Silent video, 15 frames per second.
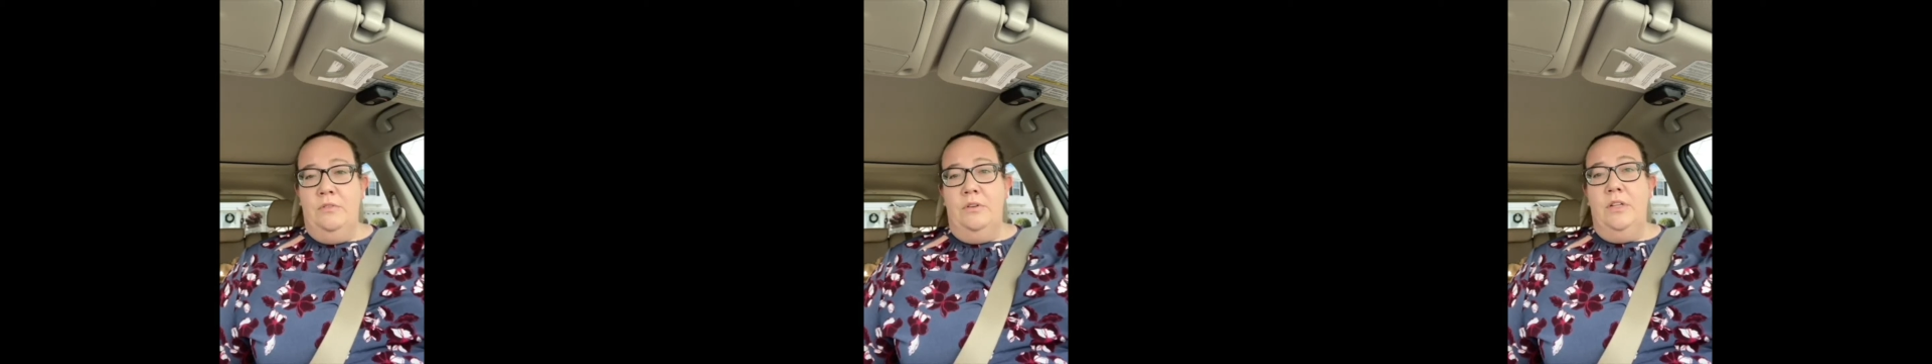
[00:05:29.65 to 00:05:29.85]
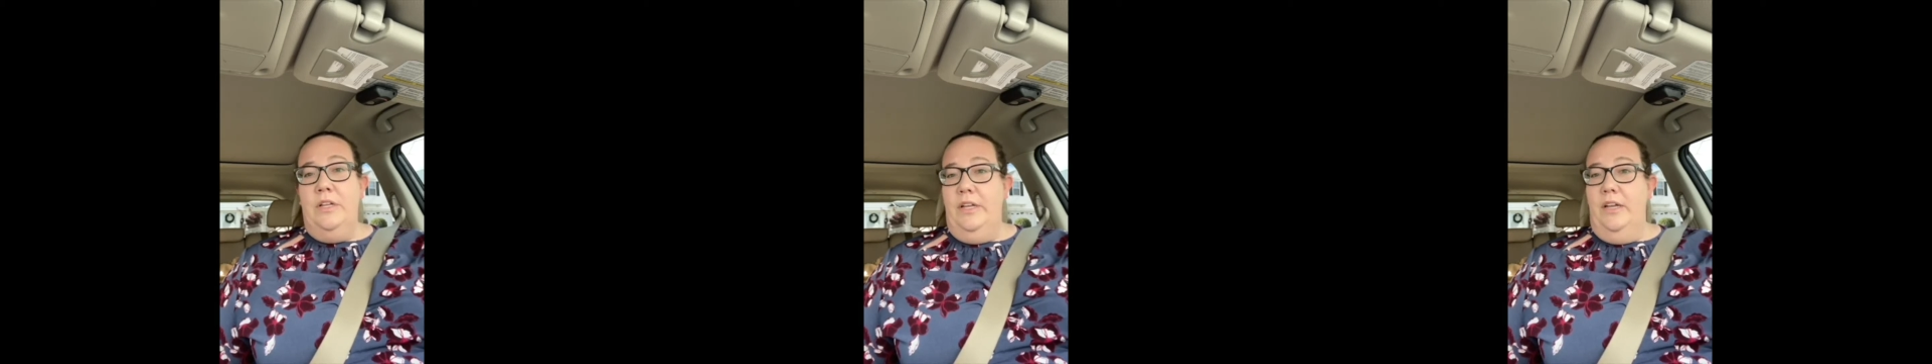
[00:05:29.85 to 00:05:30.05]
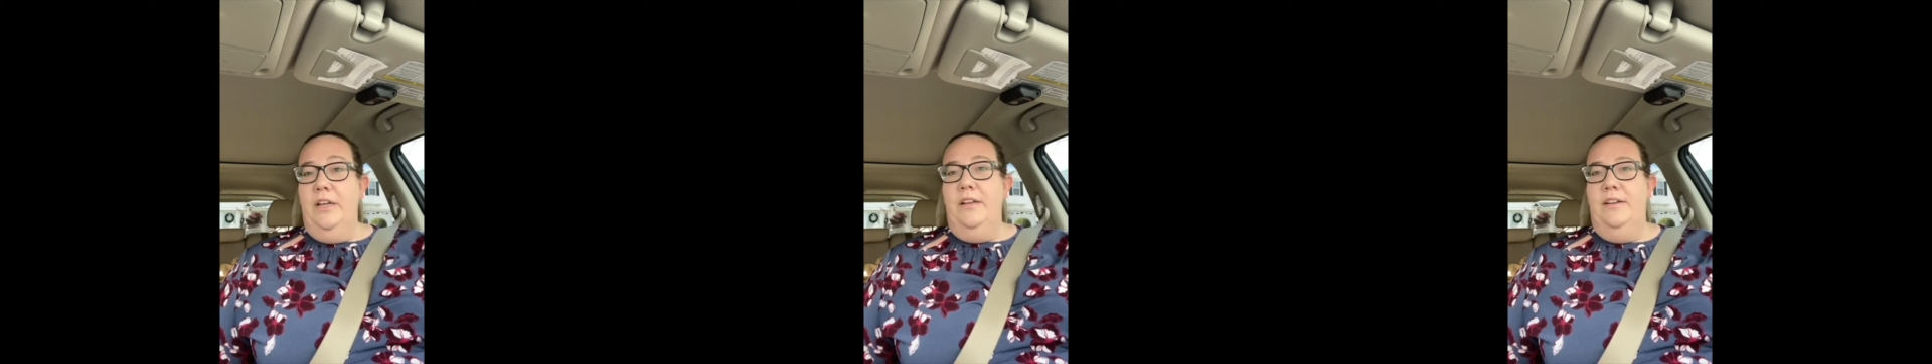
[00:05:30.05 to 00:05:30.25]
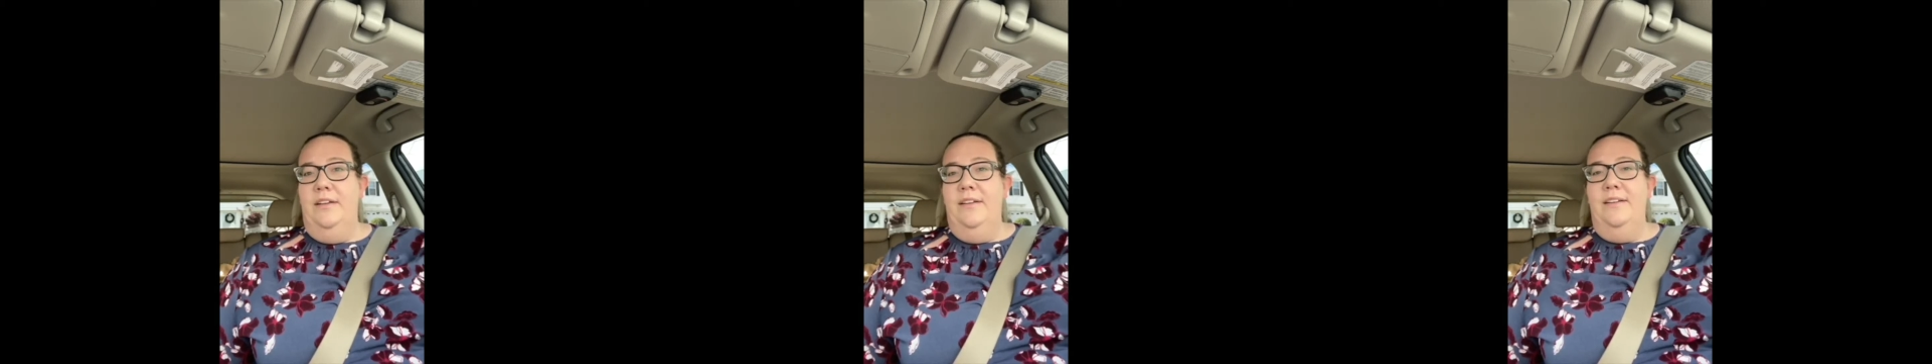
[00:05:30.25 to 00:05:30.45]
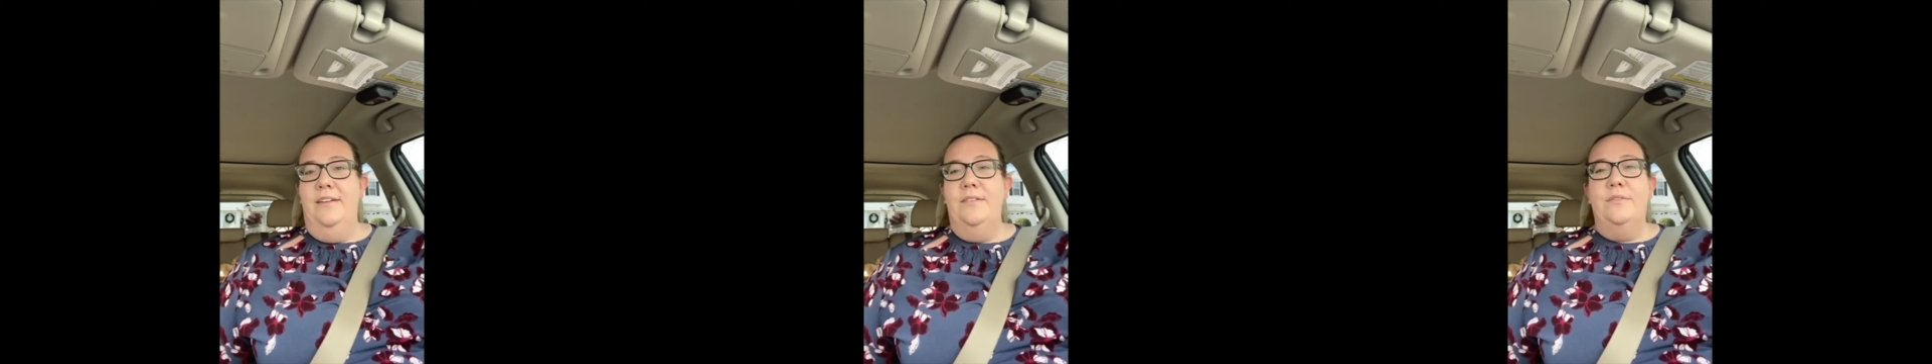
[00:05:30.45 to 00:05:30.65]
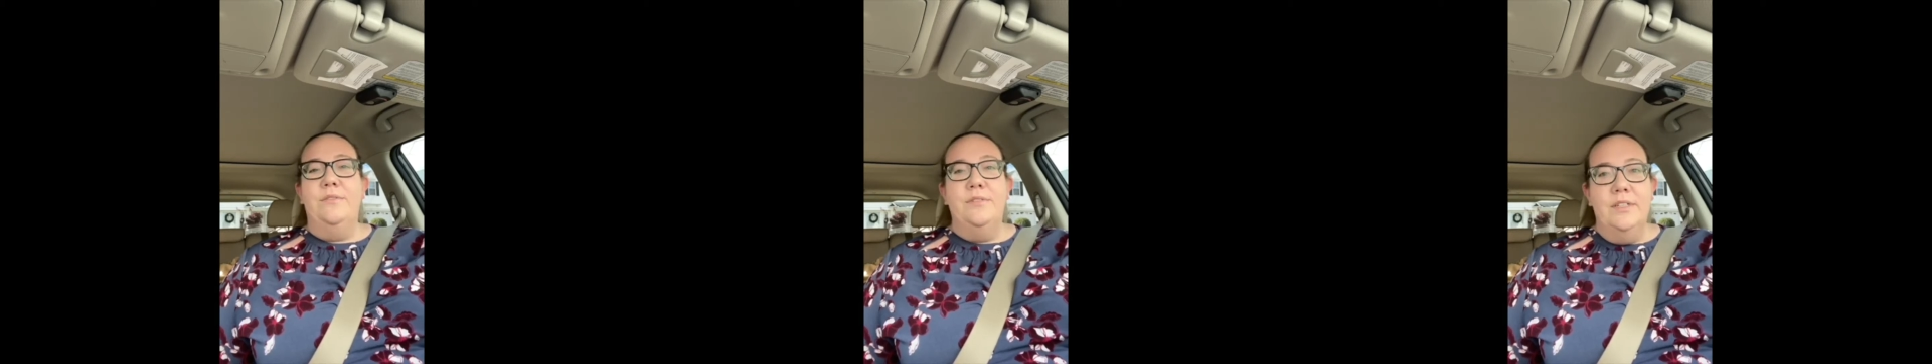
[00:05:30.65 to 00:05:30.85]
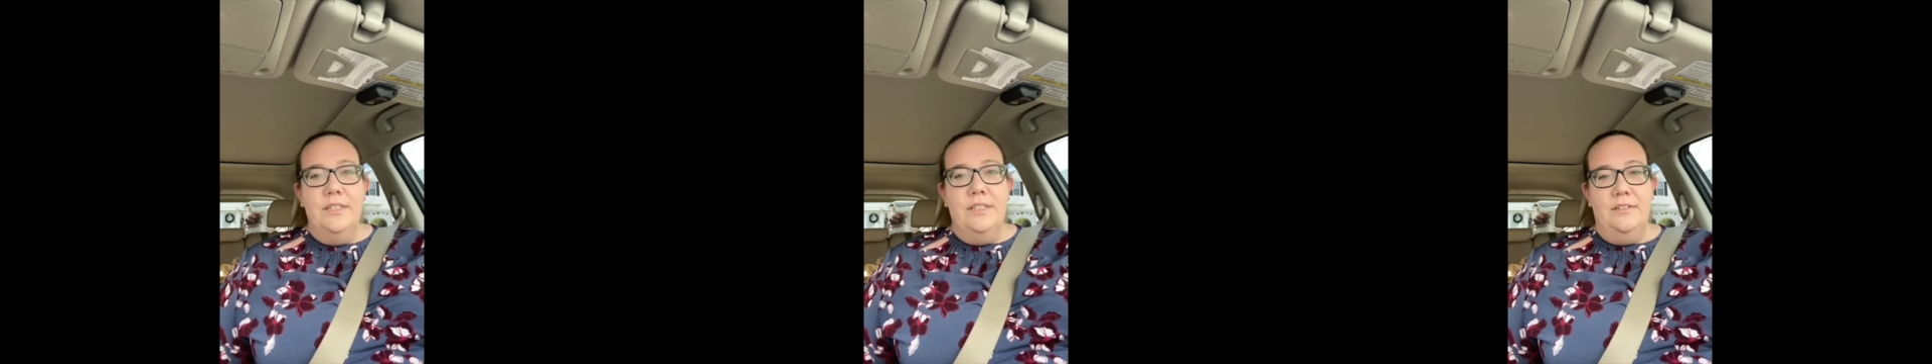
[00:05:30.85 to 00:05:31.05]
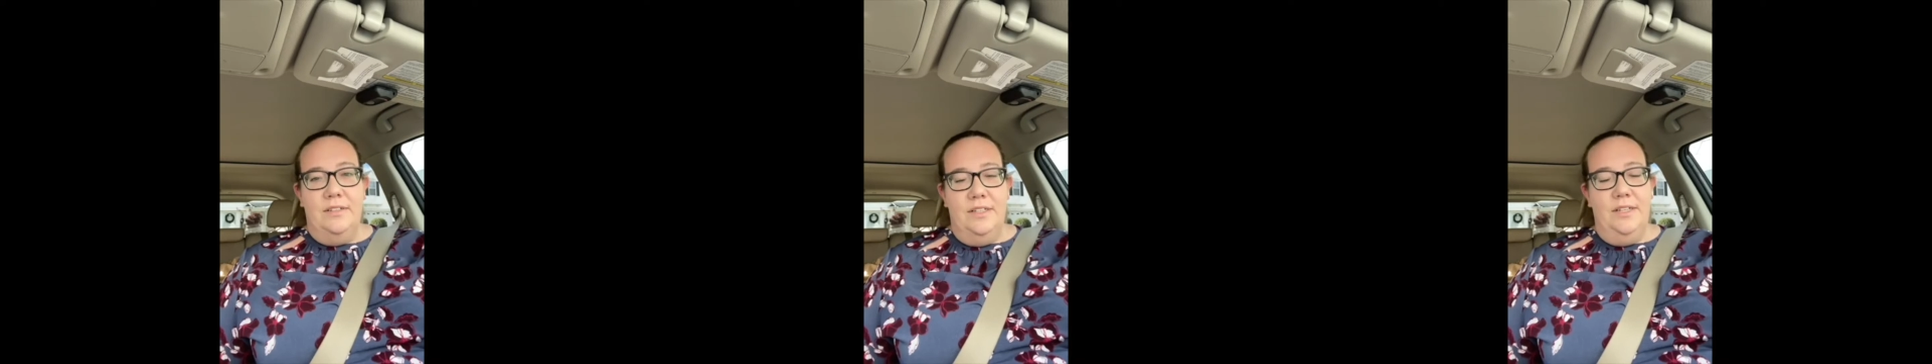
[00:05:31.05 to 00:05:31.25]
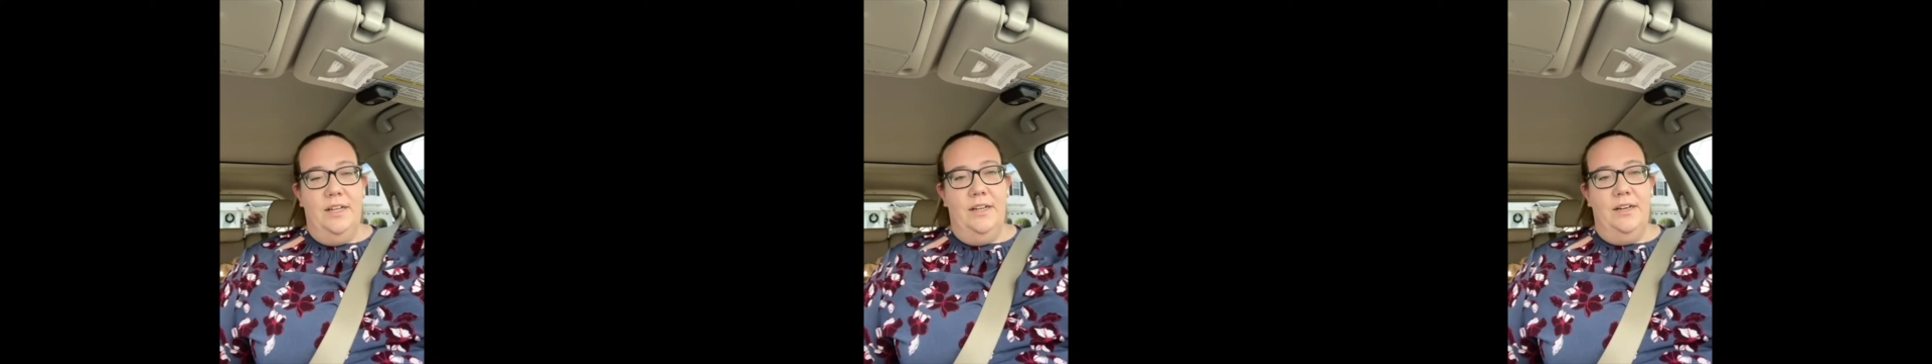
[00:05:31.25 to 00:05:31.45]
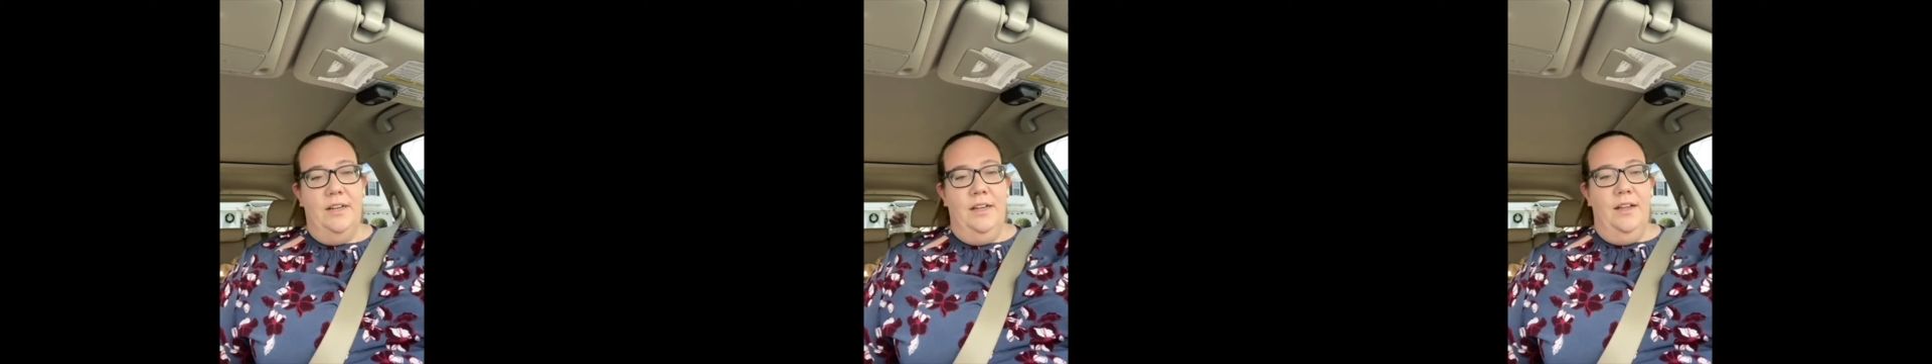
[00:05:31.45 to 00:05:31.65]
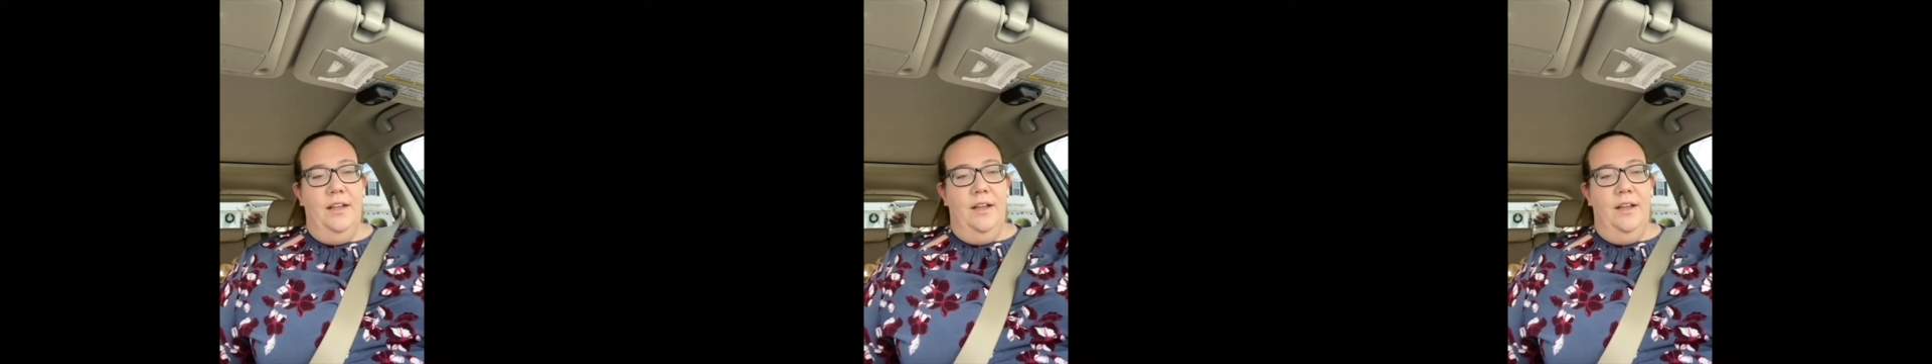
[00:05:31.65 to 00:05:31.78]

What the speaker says: really good. Really, really good.